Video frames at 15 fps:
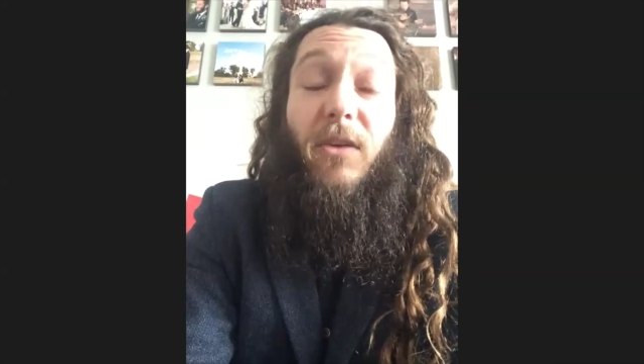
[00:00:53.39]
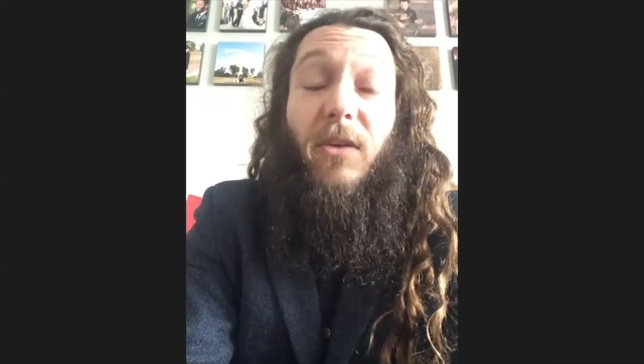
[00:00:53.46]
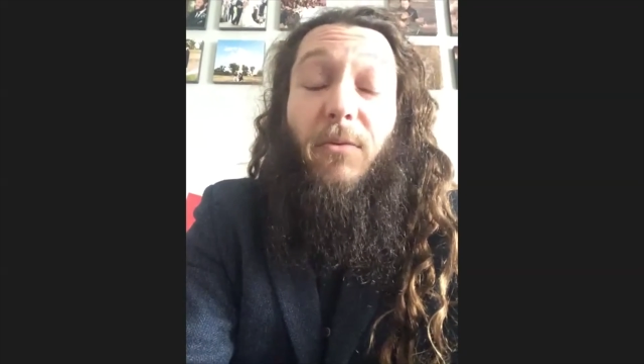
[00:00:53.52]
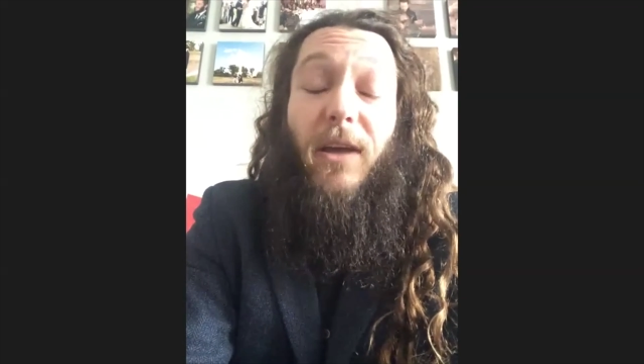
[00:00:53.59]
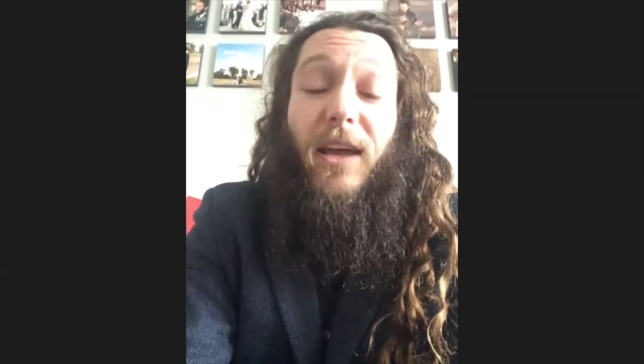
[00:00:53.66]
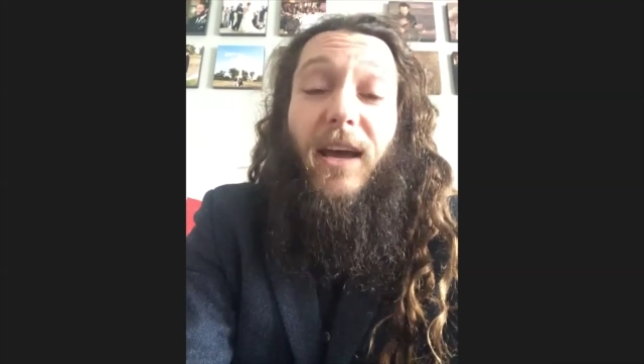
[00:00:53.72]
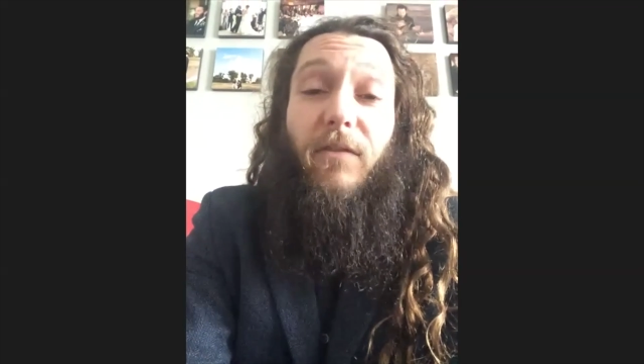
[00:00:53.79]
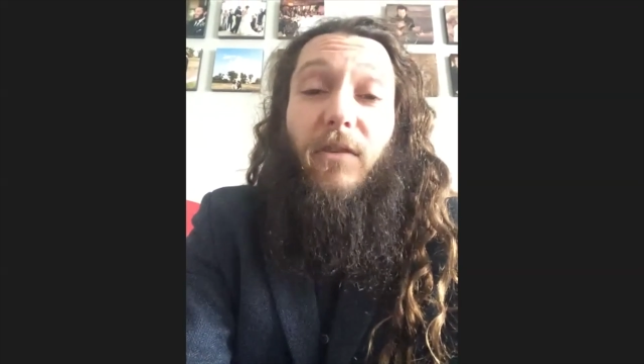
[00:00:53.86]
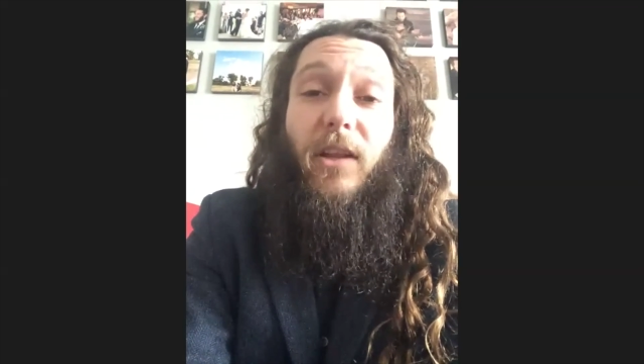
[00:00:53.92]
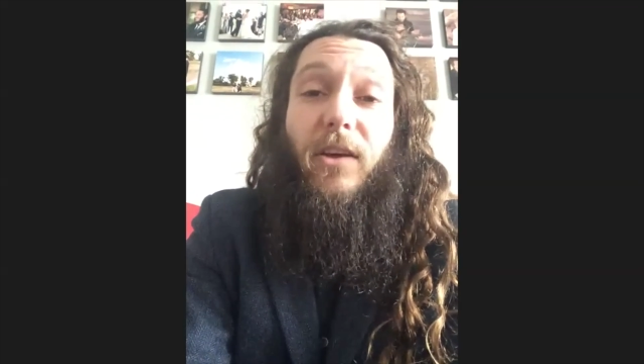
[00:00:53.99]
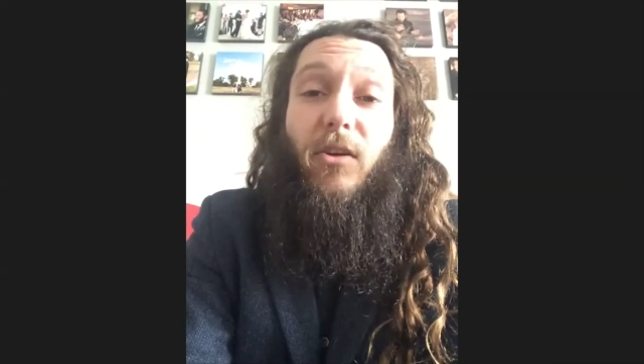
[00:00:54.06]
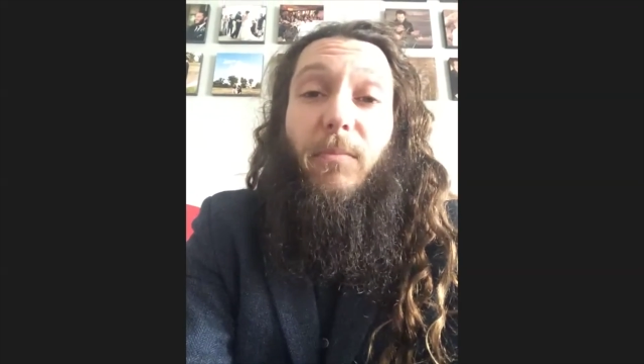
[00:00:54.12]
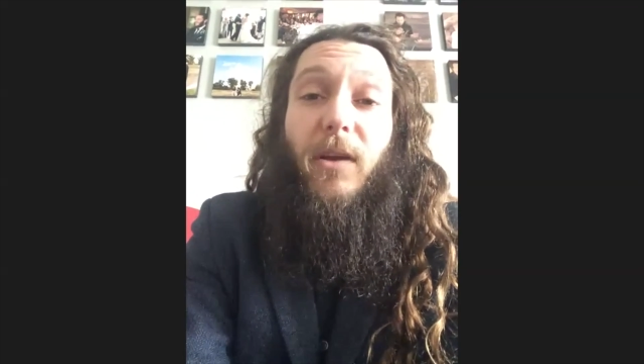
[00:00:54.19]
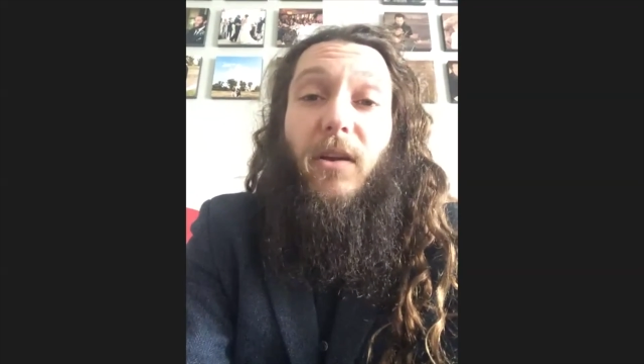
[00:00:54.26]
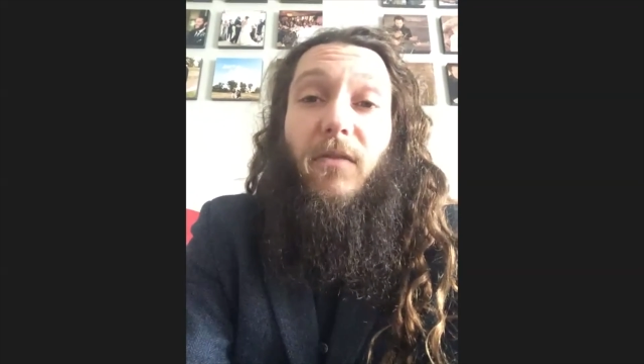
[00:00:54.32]
and what I have a
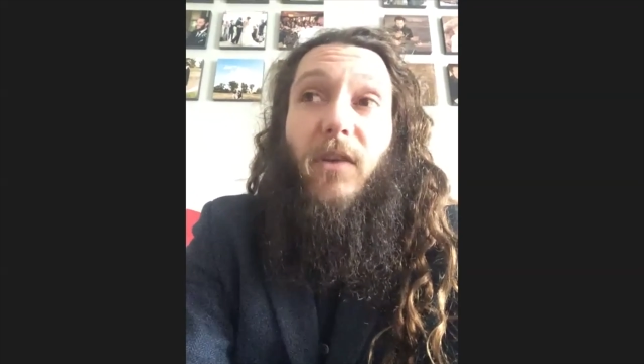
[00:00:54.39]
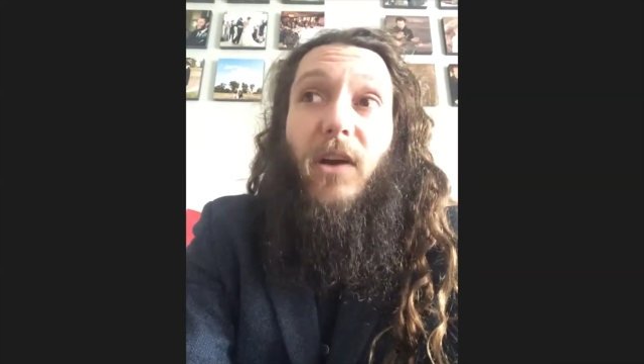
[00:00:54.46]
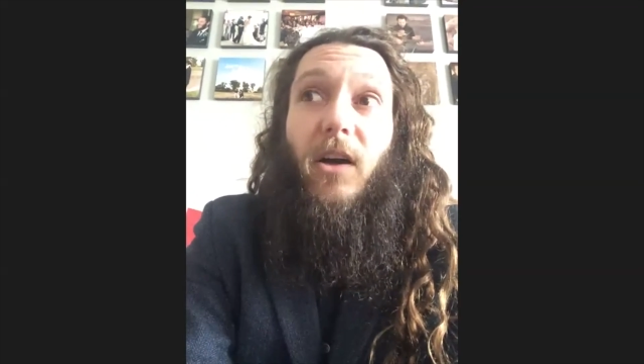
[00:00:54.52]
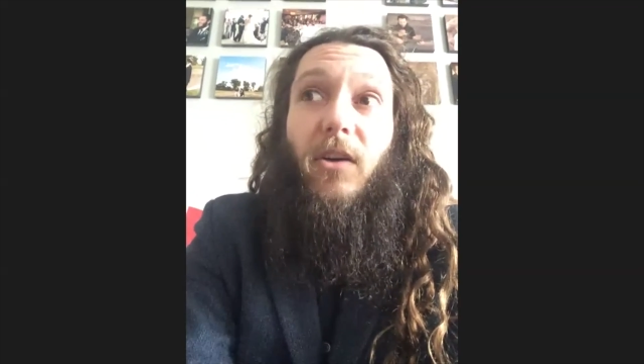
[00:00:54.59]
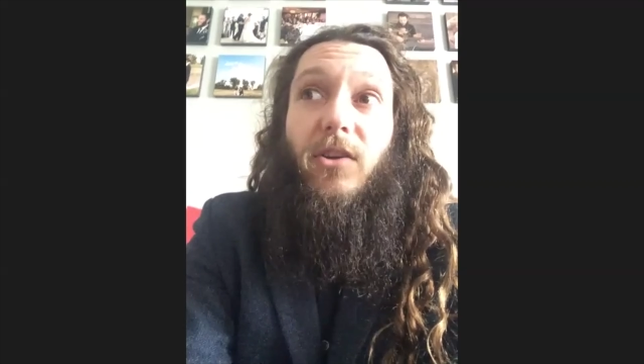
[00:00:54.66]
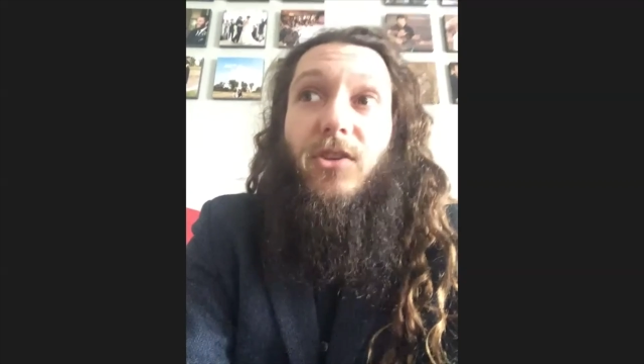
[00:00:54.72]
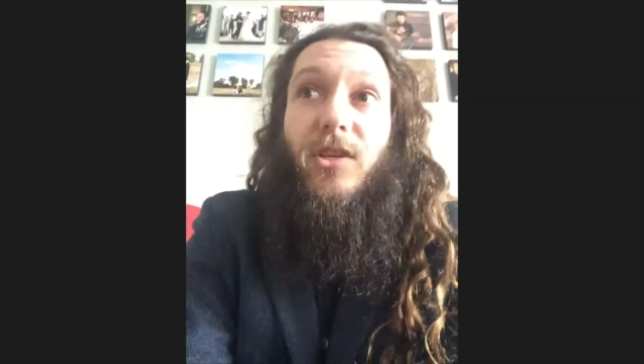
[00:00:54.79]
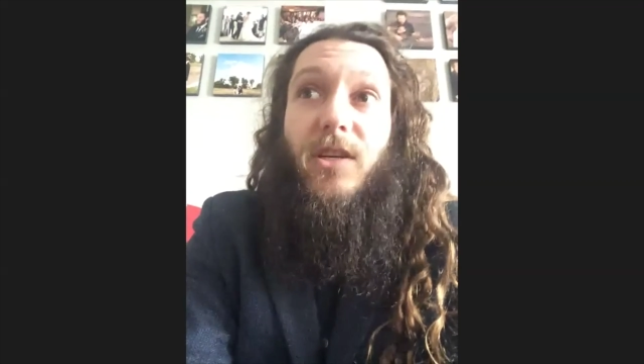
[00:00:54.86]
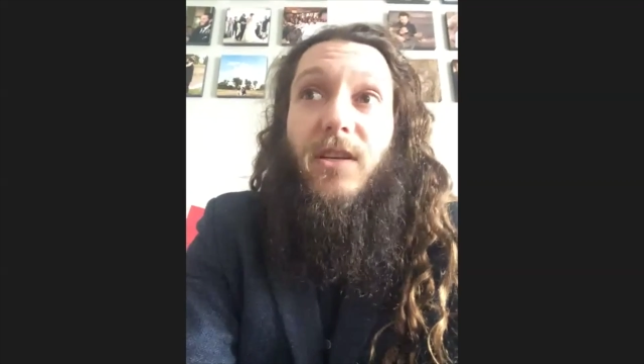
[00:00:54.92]
little bit of knowledge